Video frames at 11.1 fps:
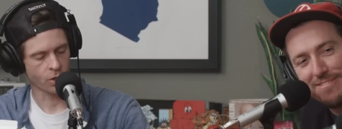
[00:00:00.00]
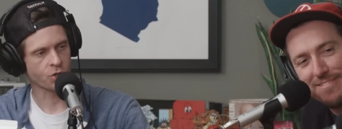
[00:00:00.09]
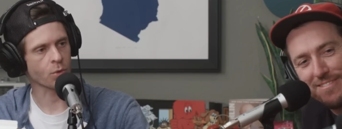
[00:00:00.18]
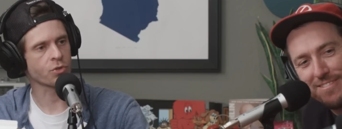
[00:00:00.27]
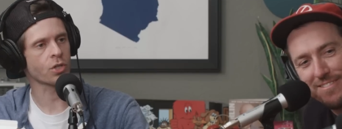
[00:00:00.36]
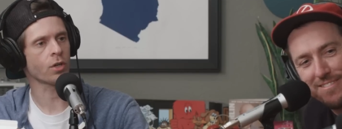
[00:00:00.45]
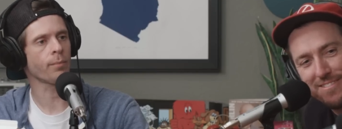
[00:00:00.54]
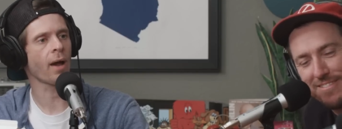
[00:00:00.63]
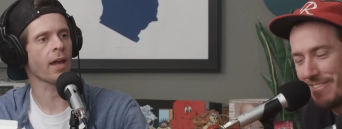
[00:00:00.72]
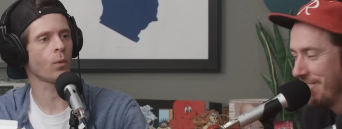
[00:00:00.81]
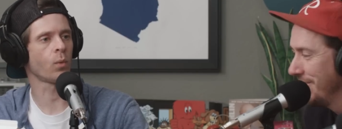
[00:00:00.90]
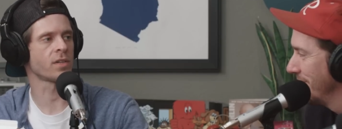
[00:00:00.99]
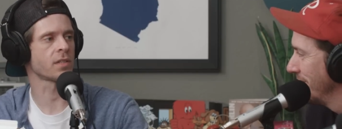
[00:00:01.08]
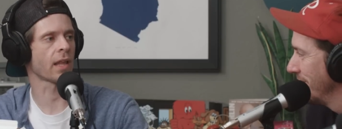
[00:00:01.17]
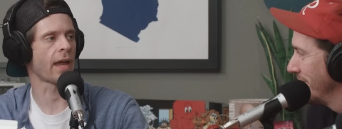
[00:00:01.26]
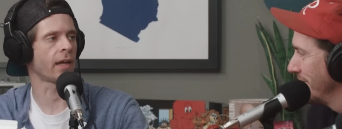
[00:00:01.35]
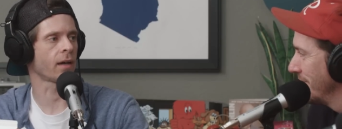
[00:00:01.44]
Speaker 1: So termite
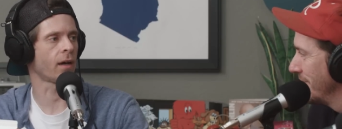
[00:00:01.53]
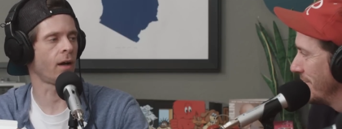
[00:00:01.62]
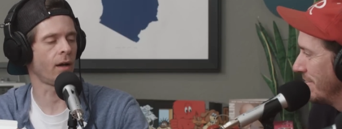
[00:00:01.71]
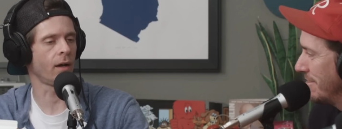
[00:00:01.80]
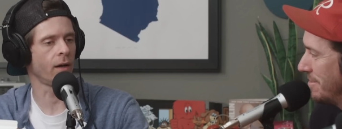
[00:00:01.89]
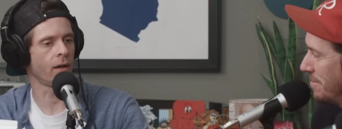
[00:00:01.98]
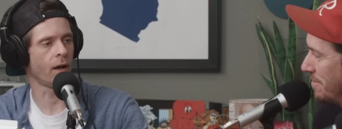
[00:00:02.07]
was like uh,